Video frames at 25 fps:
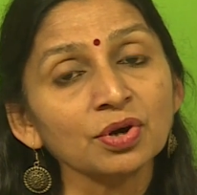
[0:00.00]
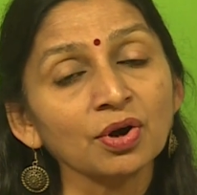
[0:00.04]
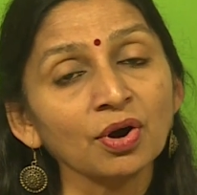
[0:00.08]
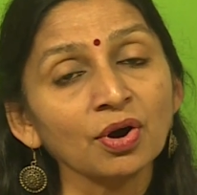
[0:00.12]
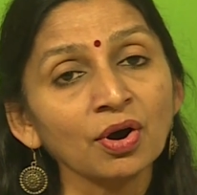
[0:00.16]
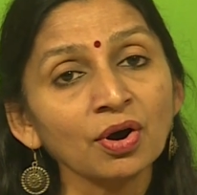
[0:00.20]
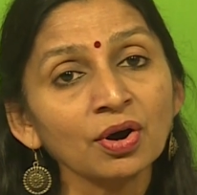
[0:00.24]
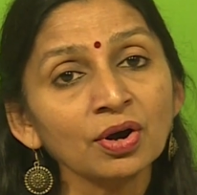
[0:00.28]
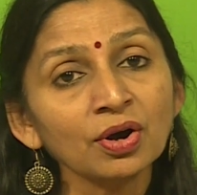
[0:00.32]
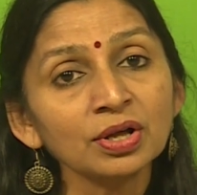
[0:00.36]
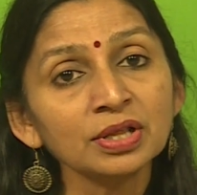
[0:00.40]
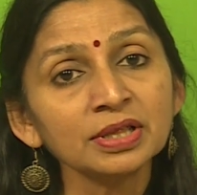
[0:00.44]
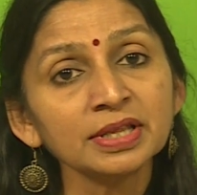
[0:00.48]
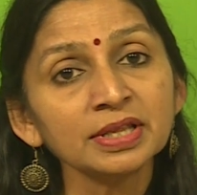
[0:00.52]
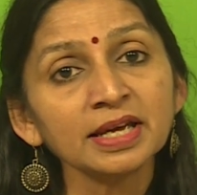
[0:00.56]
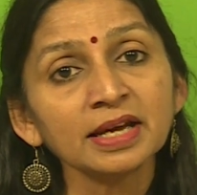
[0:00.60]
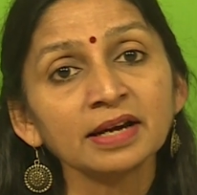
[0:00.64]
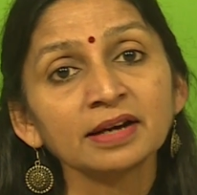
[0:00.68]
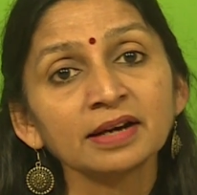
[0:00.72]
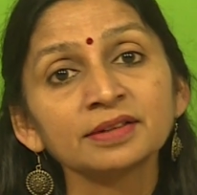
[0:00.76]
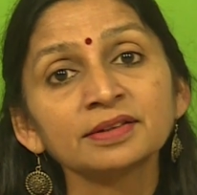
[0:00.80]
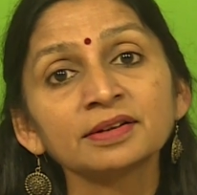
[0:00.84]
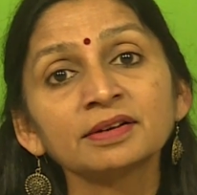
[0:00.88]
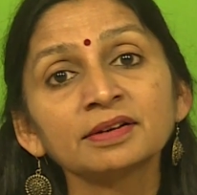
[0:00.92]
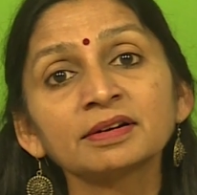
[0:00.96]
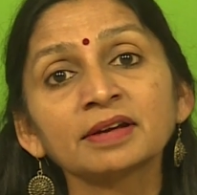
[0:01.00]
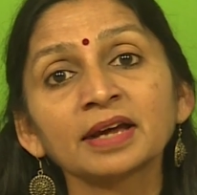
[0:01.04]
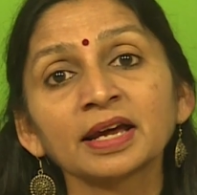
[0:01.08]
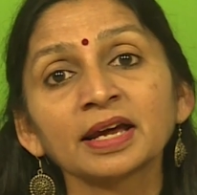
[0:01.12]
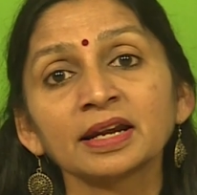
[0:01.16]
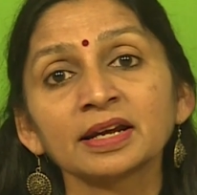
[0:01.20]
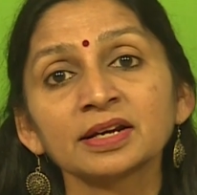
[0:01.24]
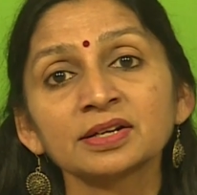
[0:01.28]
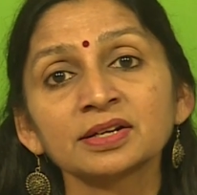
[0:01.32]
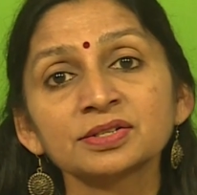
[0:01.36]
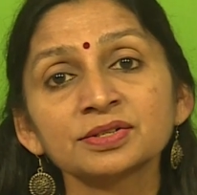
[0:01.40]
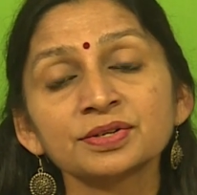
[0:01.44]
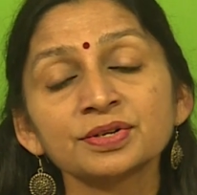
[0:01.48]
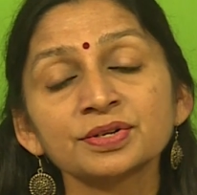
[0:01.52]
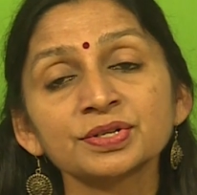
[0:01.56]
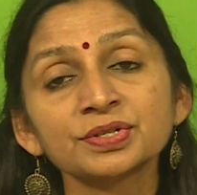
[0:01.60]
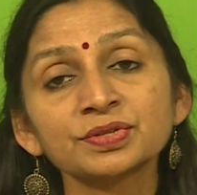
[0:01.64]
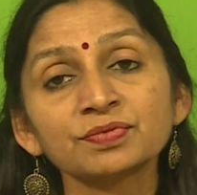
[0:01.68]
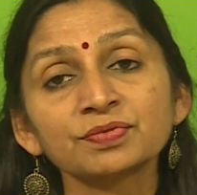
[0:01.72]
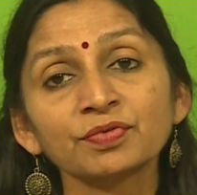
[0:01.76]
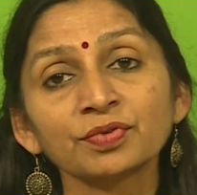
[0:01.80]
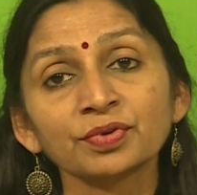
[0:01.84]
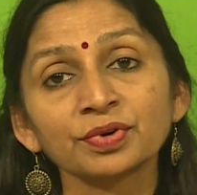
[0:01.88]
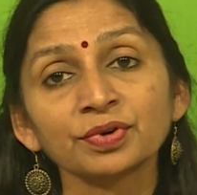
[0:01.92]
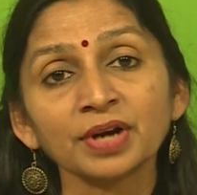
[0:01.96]
all the other characters
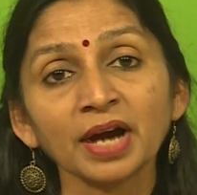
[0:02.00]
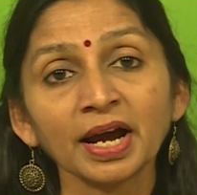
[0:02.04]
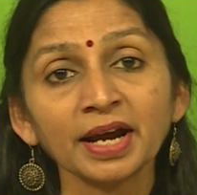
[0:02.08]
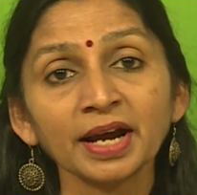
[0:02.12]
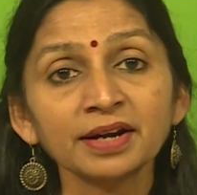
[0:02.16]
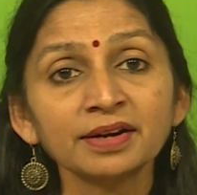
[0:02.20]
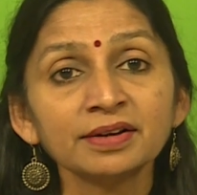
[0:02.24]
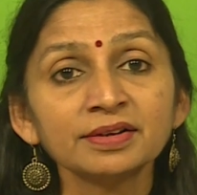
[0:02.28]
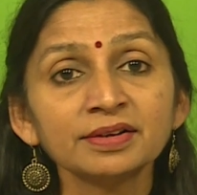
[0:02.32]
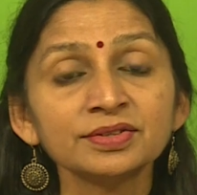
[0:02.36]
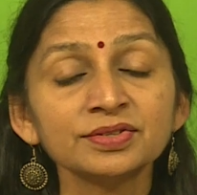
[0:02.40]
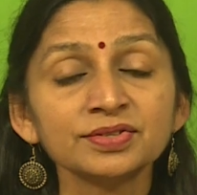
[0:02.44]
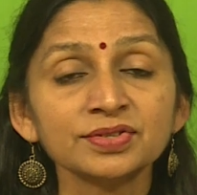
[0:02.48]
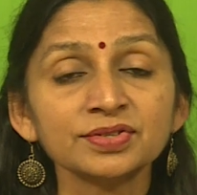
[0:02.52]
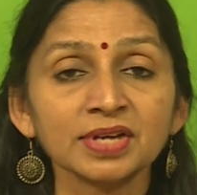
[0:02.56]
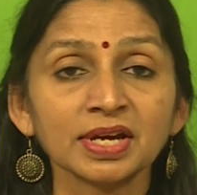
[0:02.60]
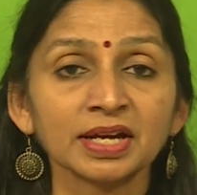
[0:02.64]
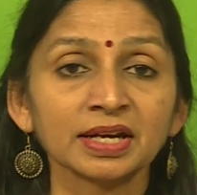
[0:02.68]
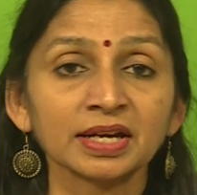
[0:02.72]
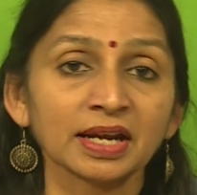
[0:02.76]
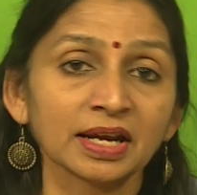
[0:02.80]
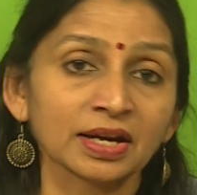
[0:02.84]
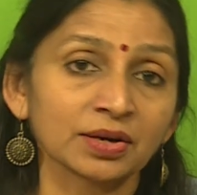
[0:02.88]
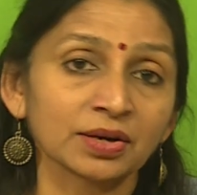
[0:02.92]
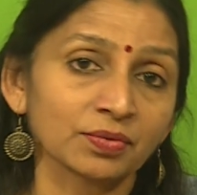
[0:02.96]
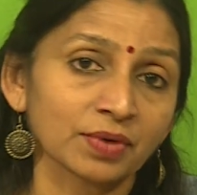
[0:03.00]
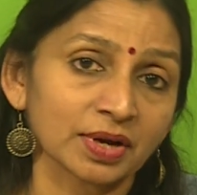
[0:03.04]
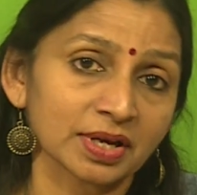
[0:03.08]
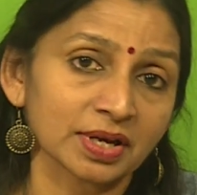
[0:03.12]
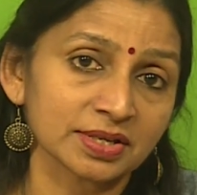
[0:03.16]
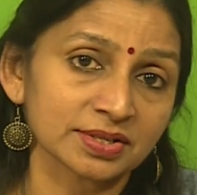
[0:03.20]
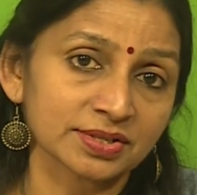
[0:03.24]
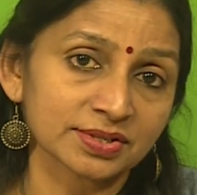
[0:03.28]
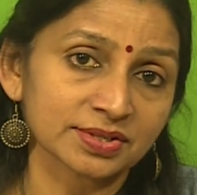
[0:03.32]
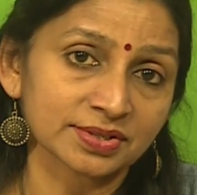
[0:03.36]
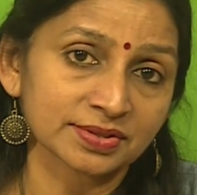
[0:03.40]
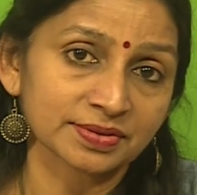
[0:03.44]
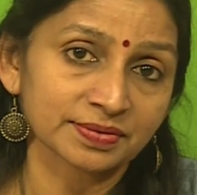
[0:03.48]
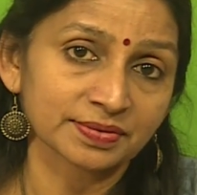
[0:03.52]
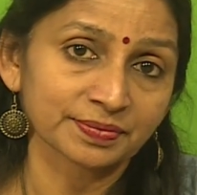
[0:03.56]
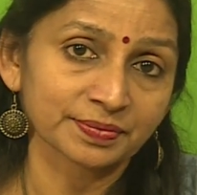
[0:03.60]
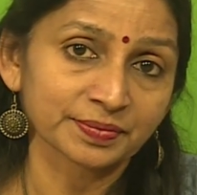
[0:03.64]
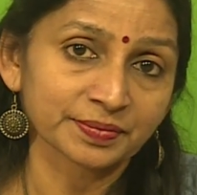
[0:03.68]
for guidance and advice.